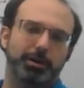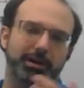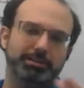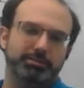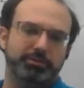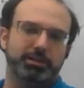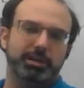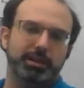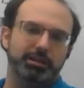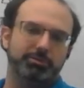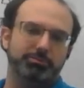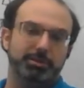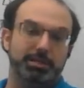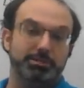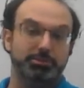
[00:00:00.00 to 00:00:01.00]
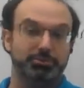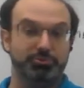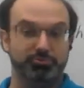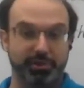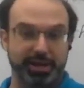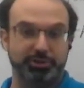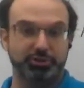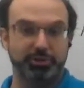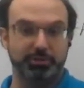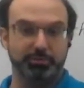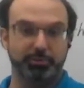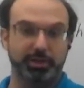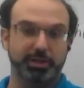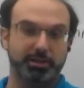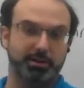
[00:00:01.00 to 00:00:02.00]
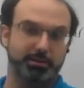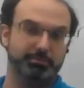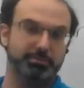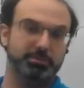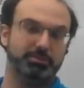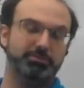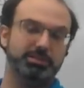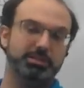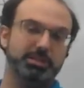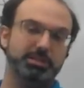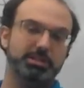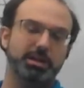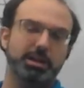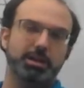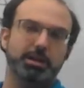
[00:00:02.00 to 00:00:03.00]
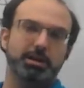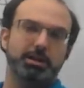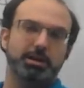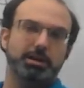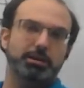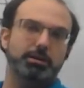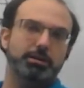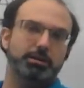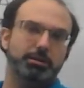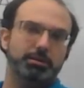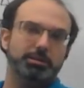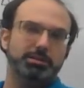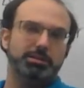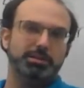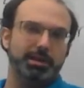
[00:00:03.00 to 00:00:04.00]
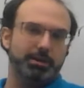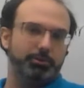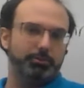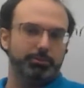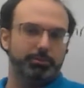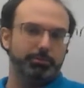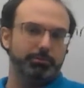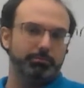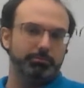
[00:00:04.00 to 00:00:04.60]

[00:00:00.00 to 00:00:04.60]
positive and negative means direction when it comes to physics. South